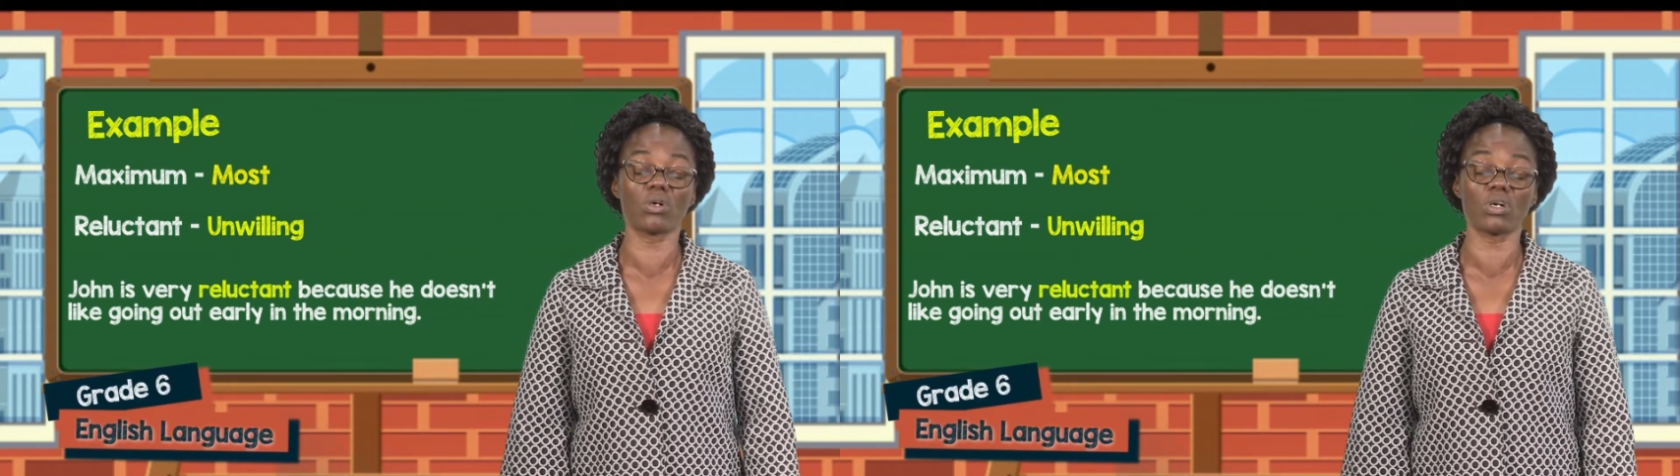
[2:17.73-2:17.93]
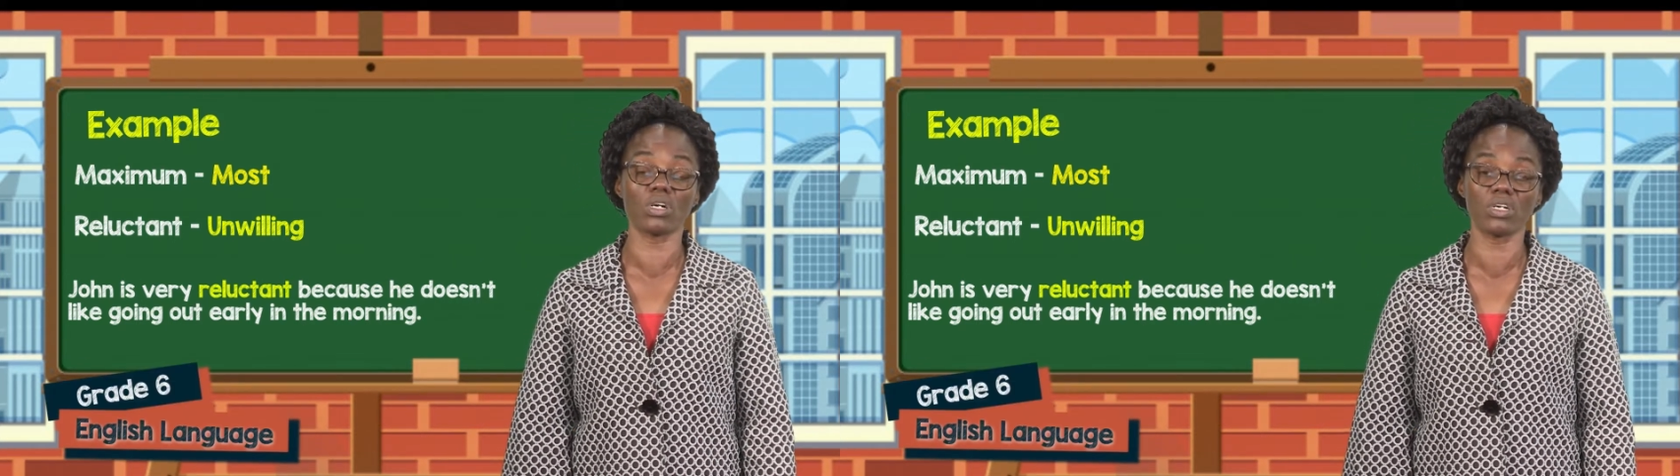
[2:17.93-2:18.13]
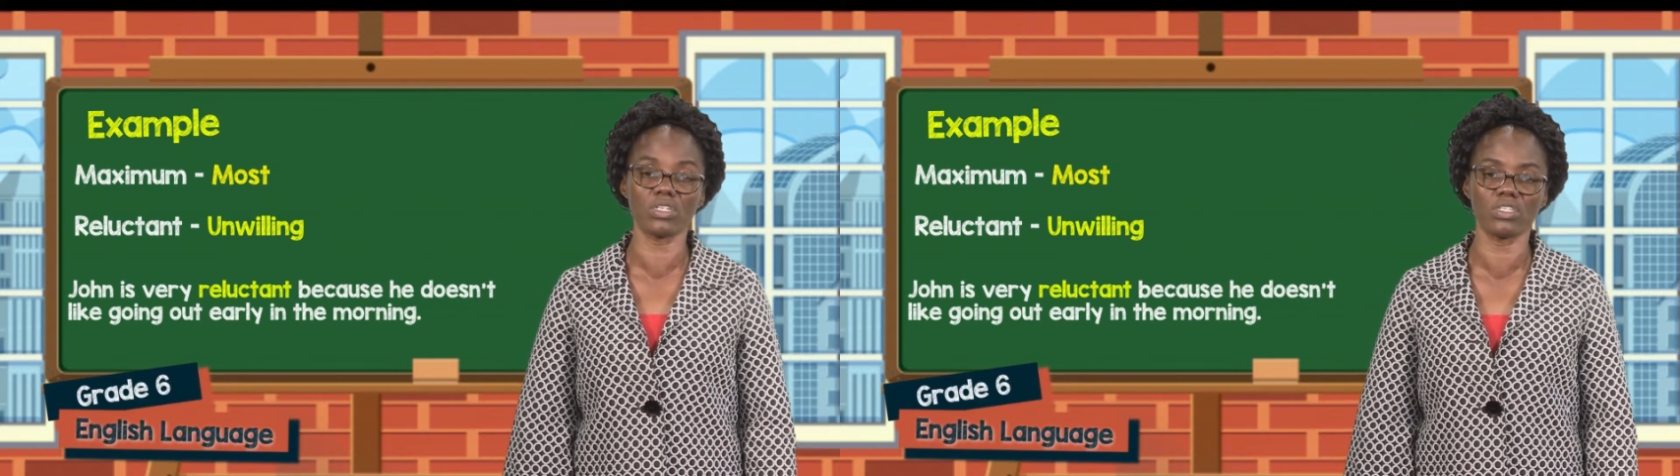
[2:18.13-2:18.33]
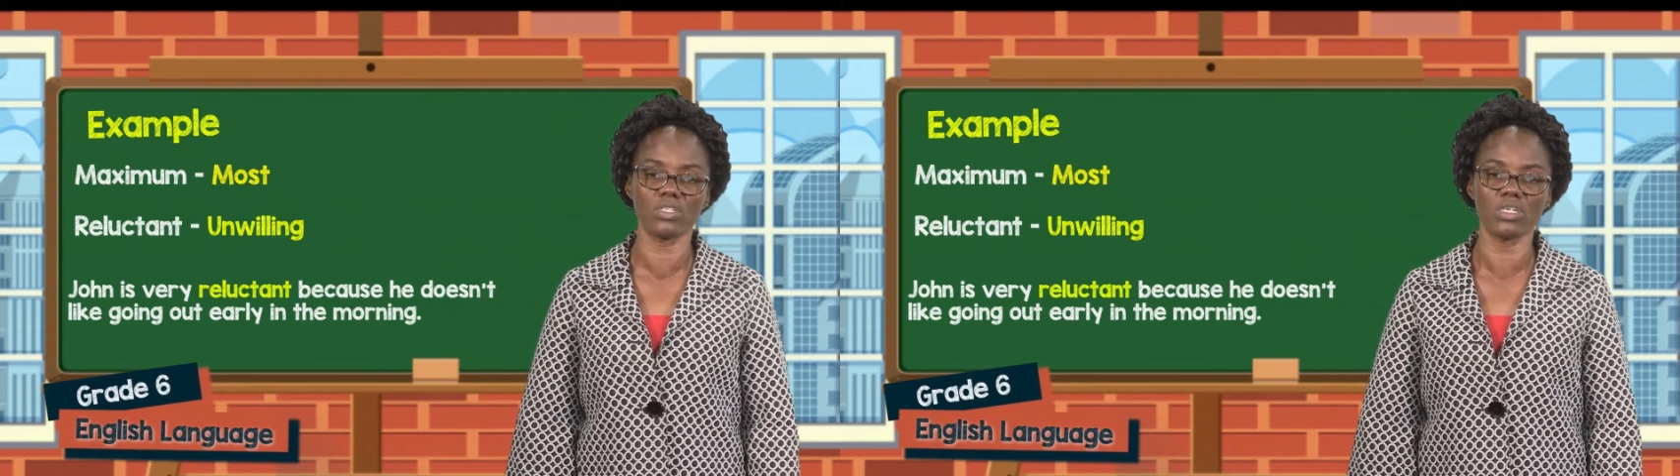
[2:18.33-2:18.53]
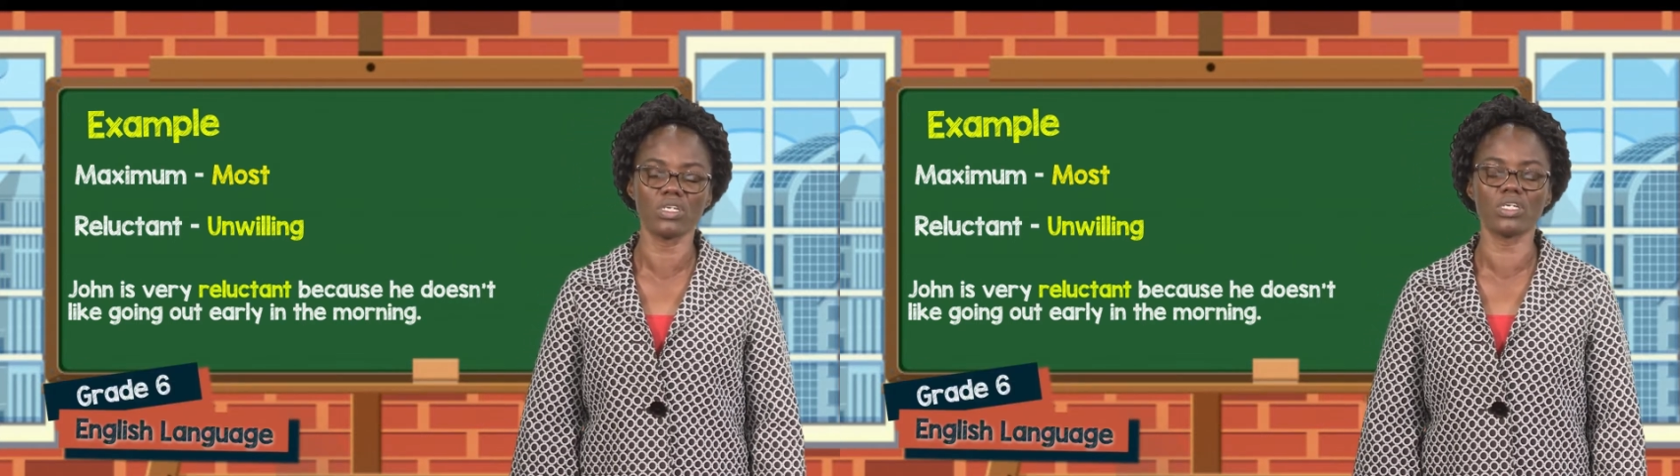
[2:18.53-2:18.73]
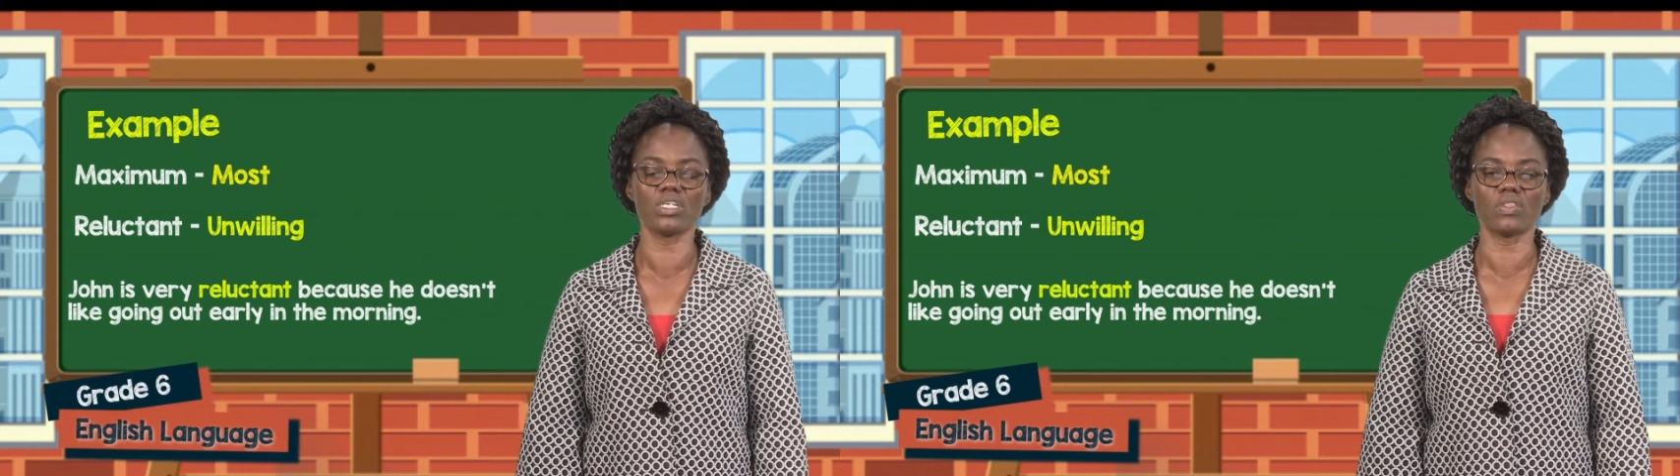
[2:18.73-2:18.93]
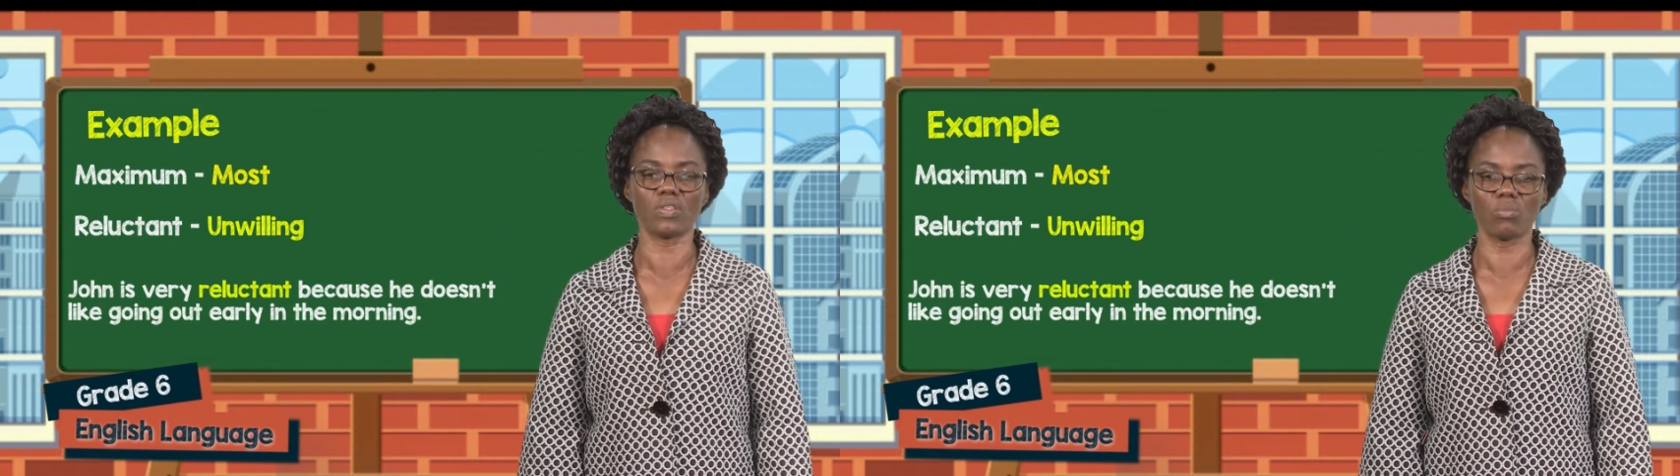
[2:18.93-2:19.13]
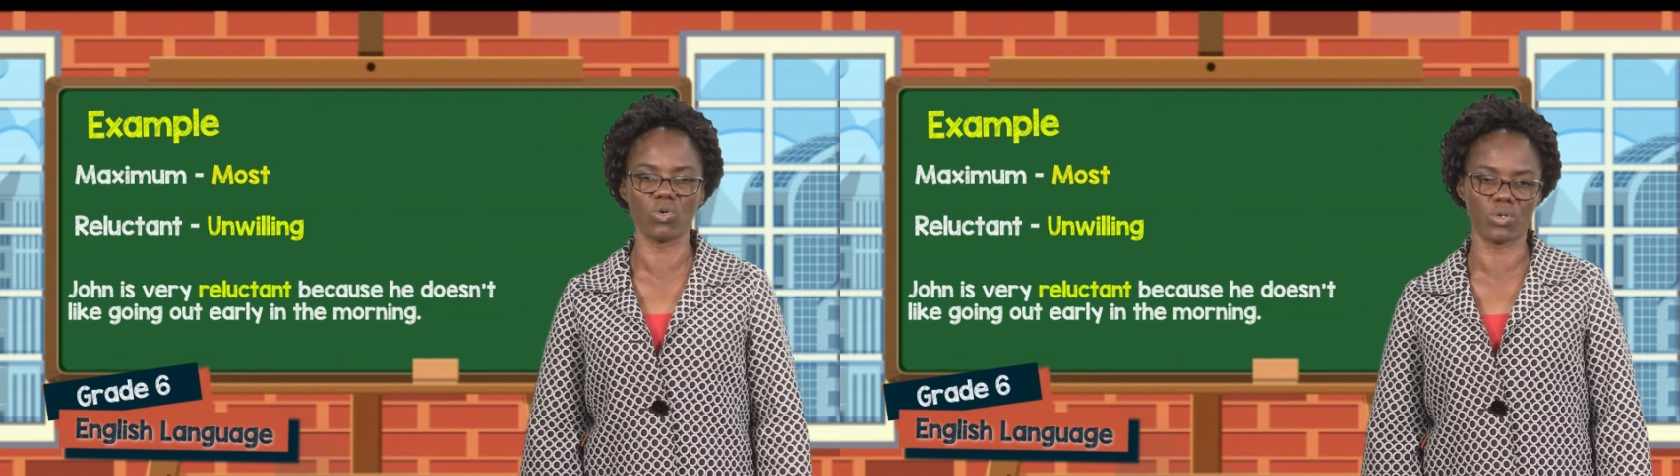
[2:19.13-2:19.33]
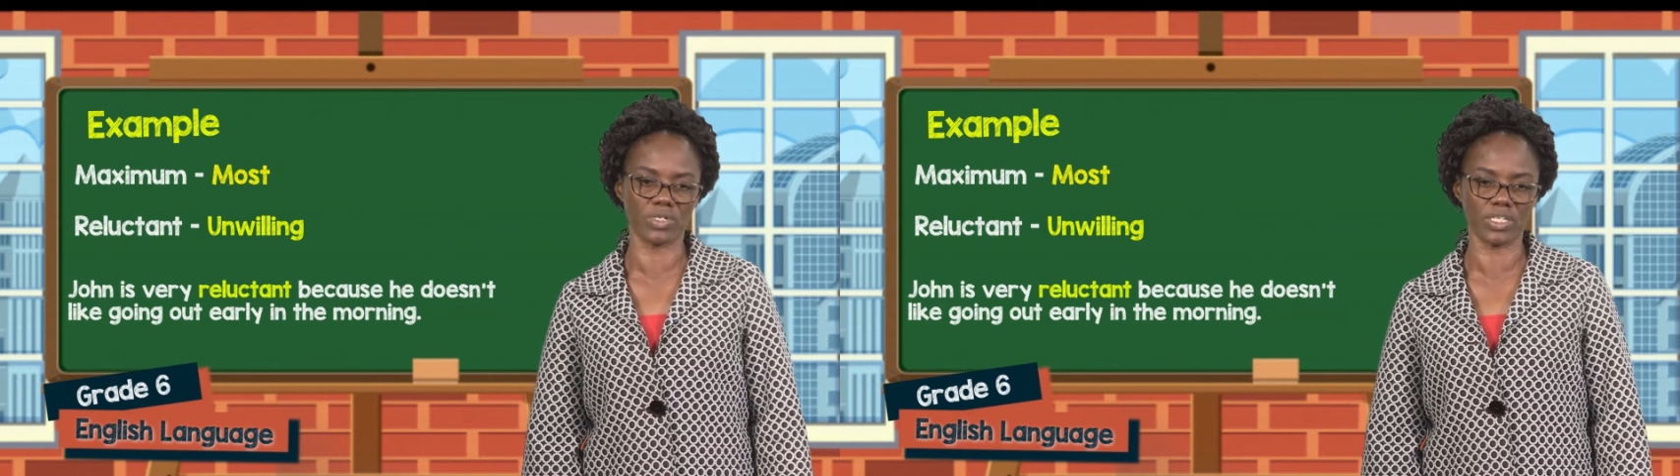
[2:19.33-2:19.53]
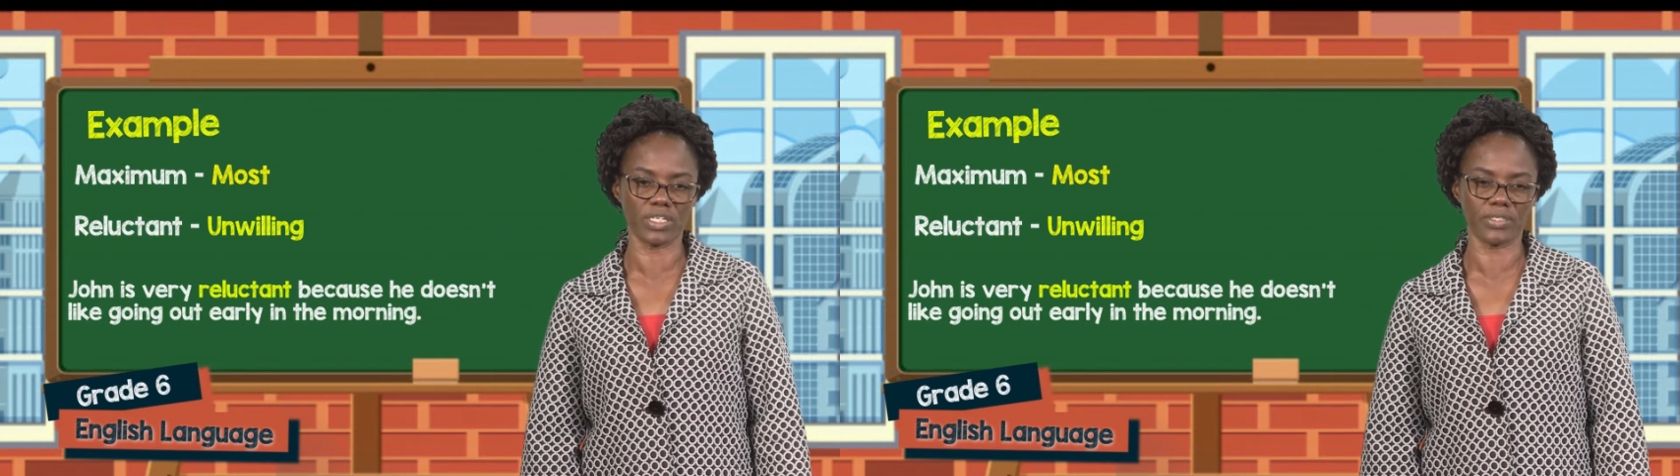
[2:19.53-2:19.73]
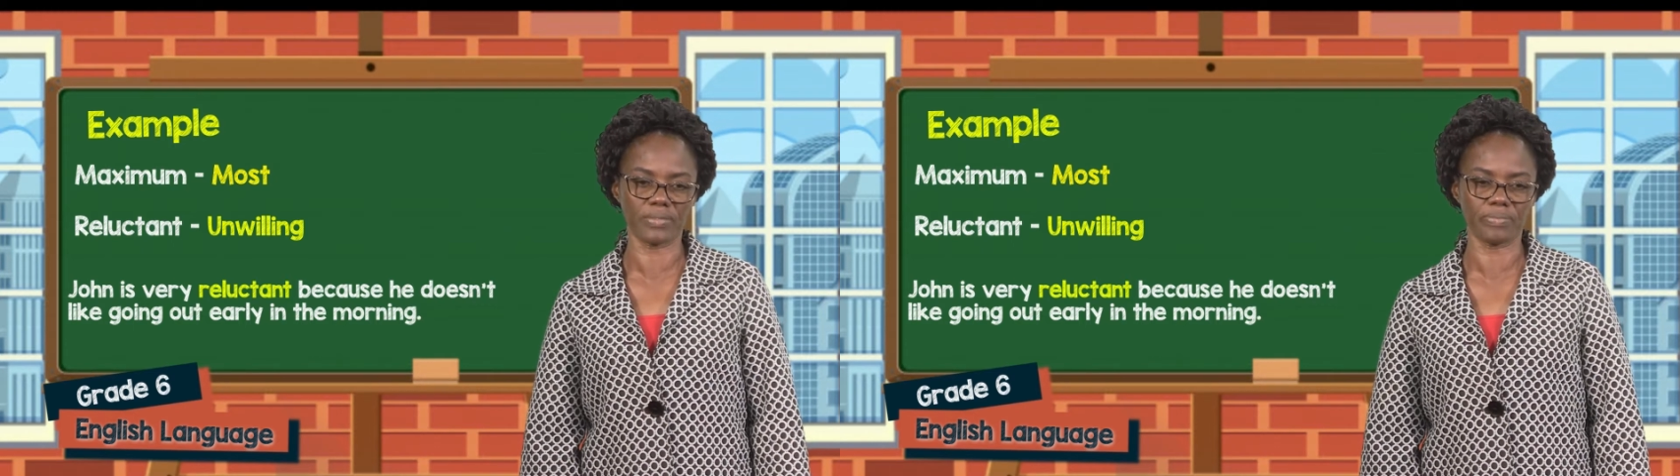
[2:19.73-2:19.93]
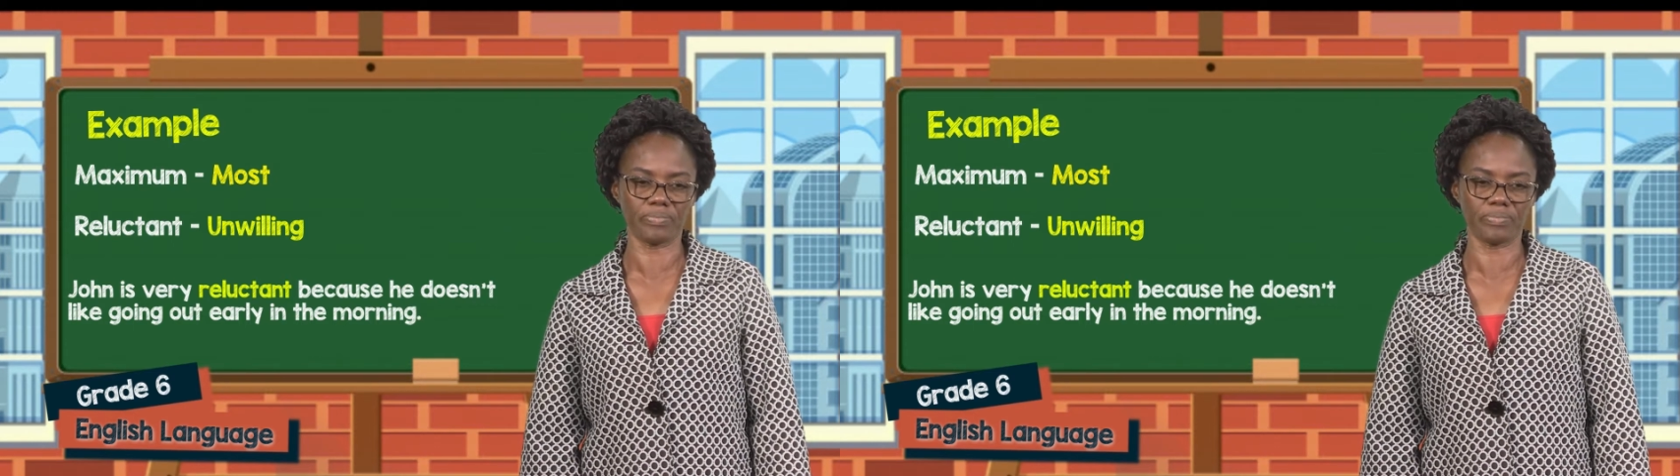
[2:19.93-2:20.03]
early in the morning.